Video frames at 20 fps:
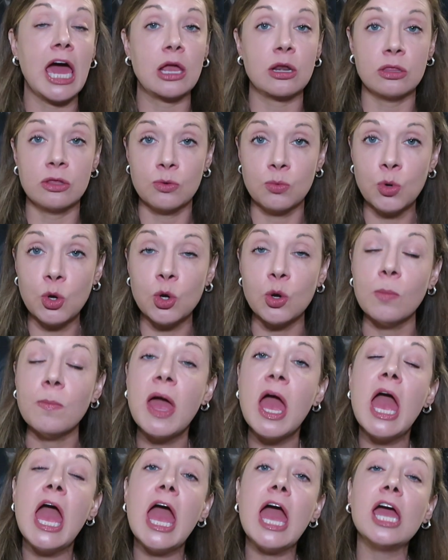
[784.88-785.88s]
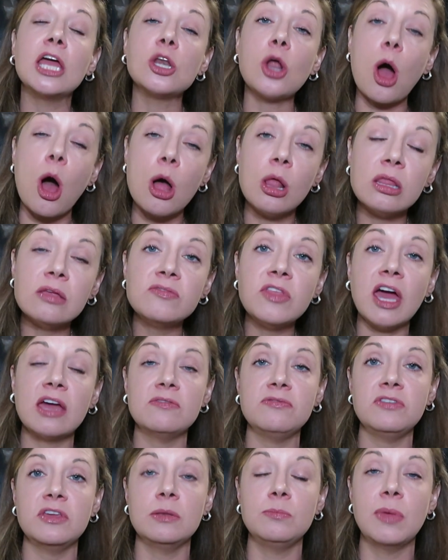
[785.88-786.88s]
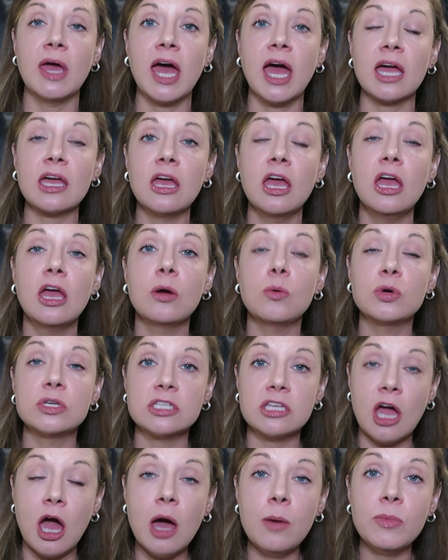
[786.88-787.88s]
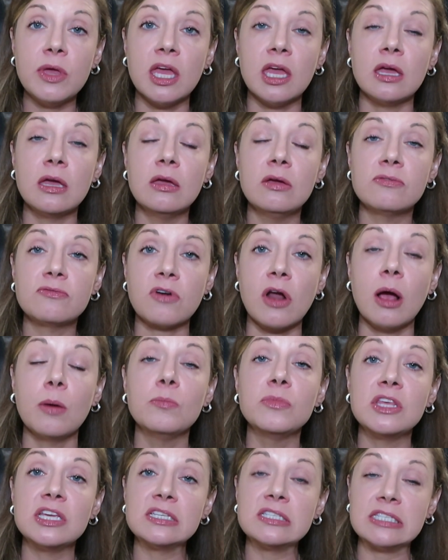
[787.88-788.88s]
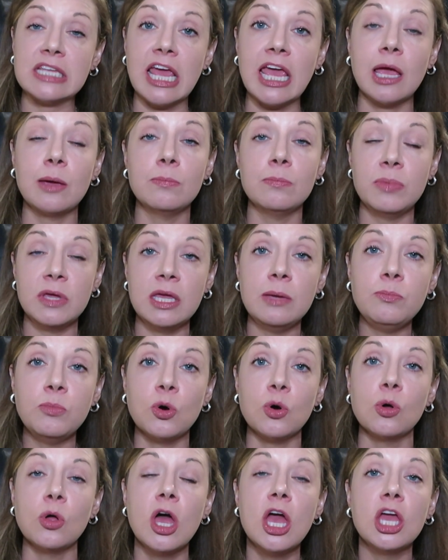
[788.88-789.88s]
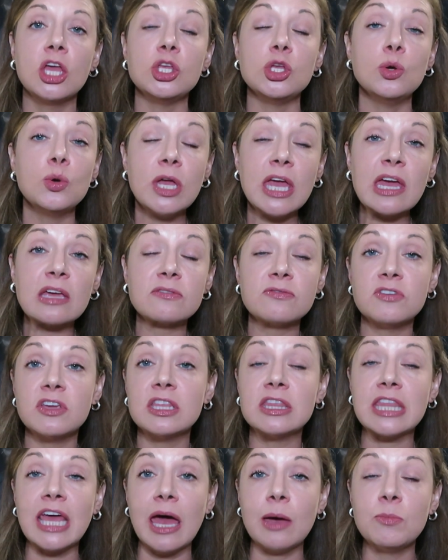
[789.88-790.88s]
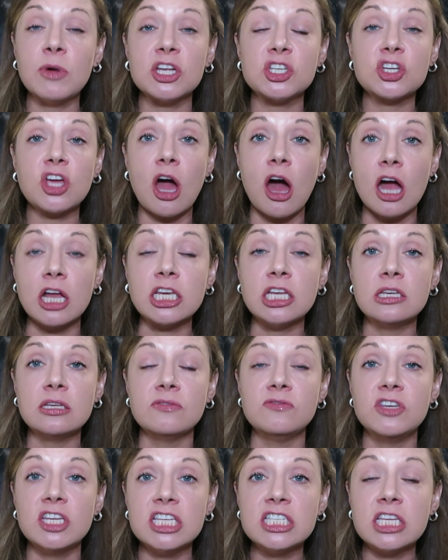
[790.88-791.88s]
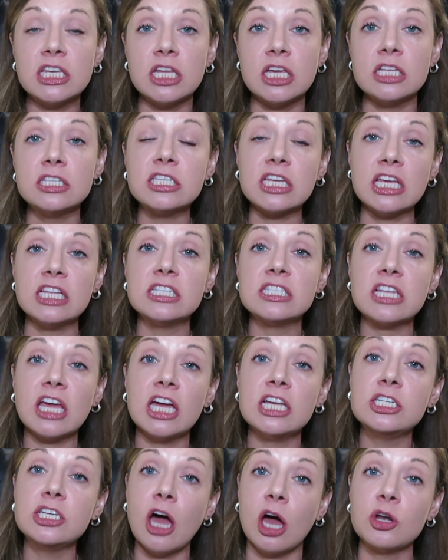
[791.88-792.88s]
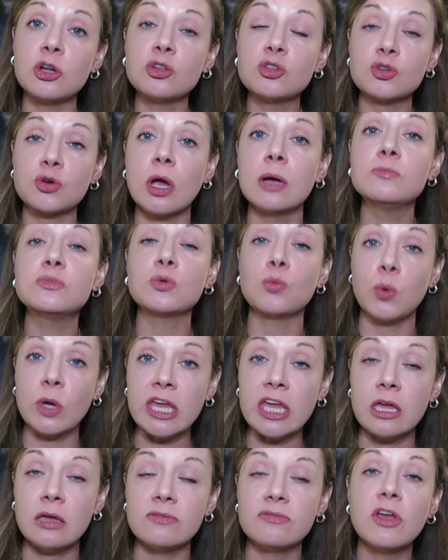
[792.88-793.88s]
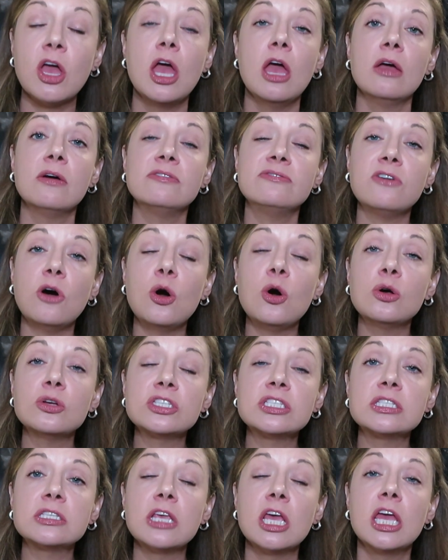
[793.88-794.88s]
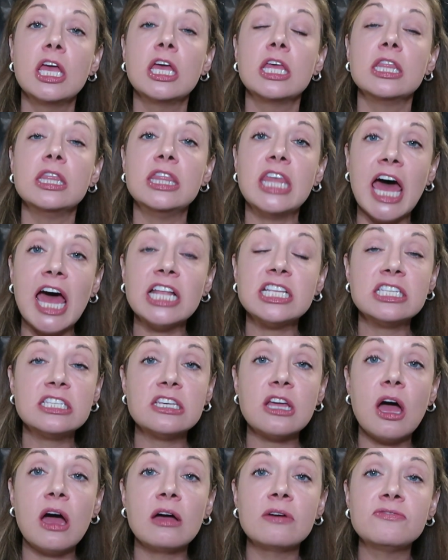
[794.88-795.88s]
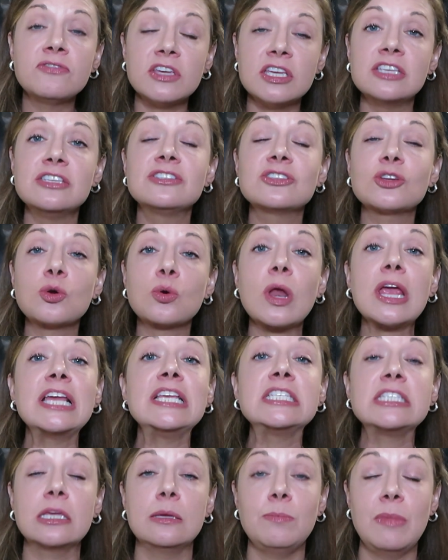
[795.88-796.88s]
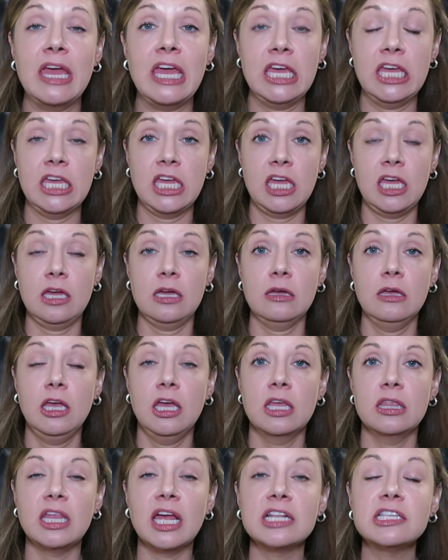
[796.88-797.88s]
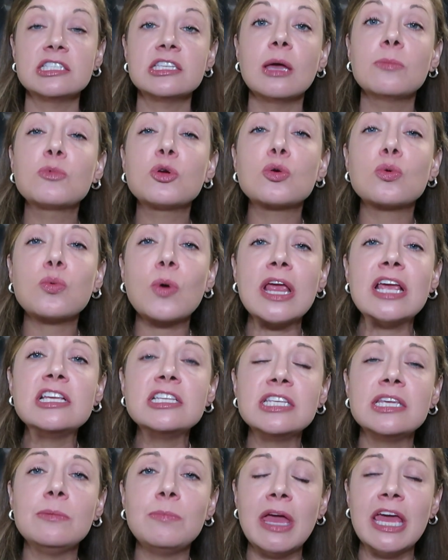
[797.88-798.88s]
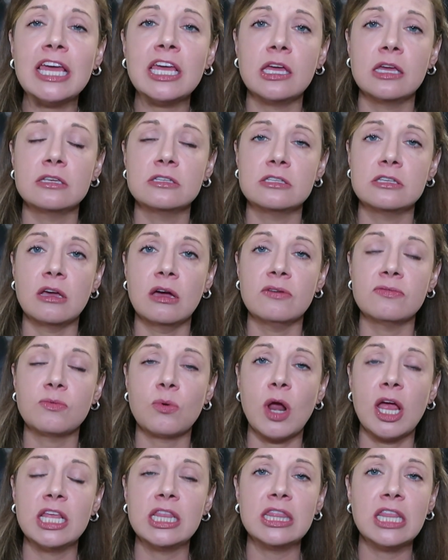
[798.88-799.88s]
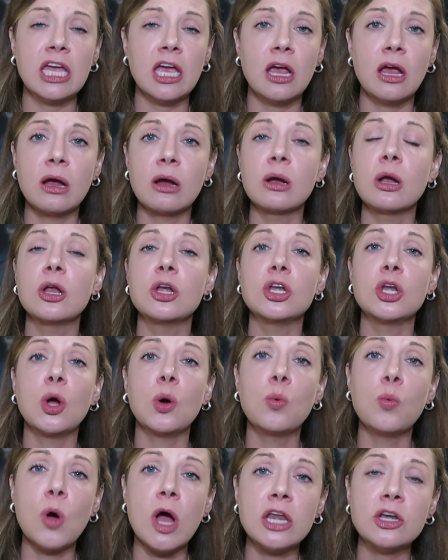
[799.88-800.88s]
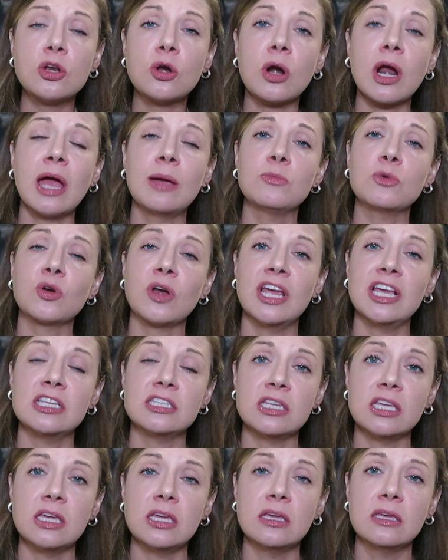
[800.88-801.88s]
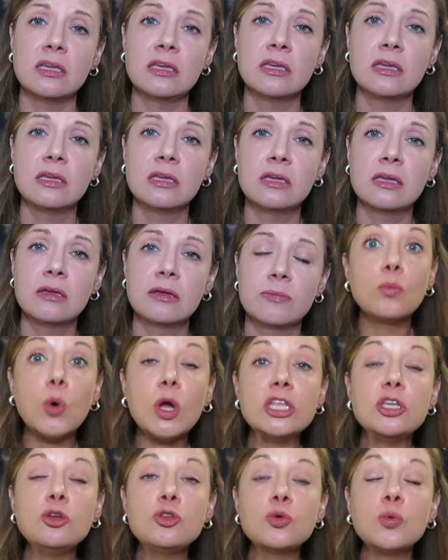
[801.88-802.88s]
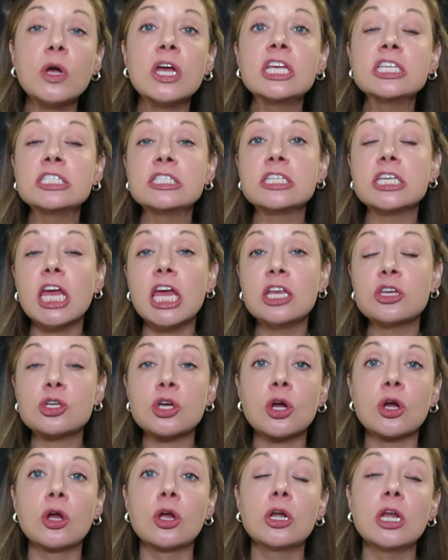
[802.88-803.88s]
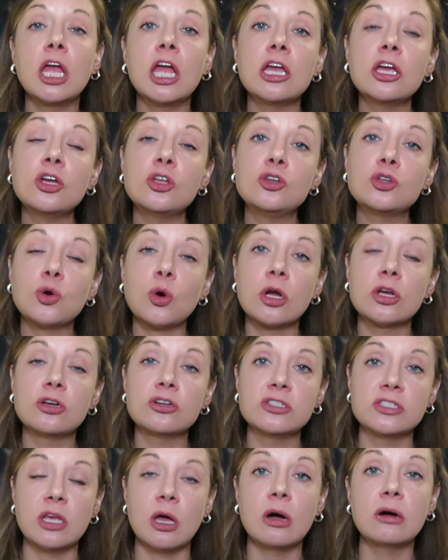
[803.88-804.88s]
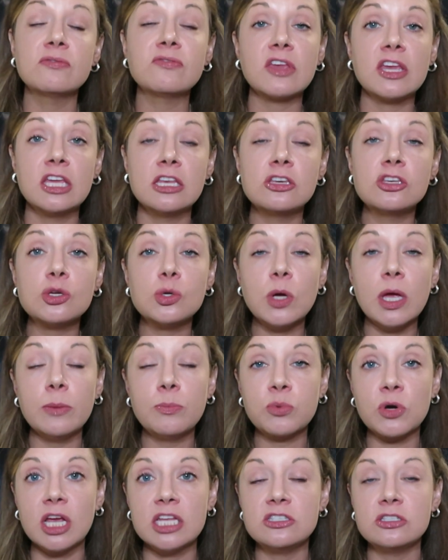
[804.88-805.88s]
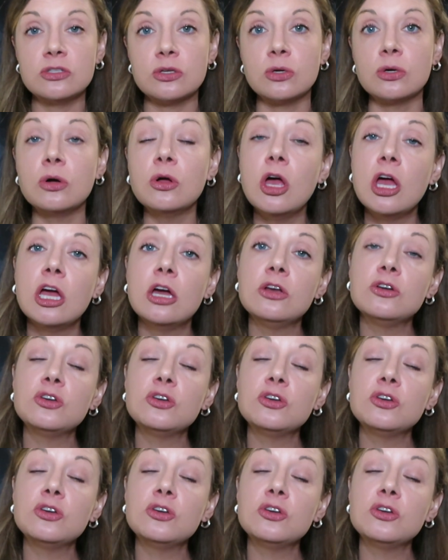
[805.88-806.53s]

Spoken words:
out of the room. And all of that feedback was coming from the same people. You can't fit that much cognitive dissonance inside Donald Trump's weave. Folks, that stuff is crazy making. That's some crazy making stuff right there. No wonder I'm crazy. When you twist and turn and contort yourself into a pretzel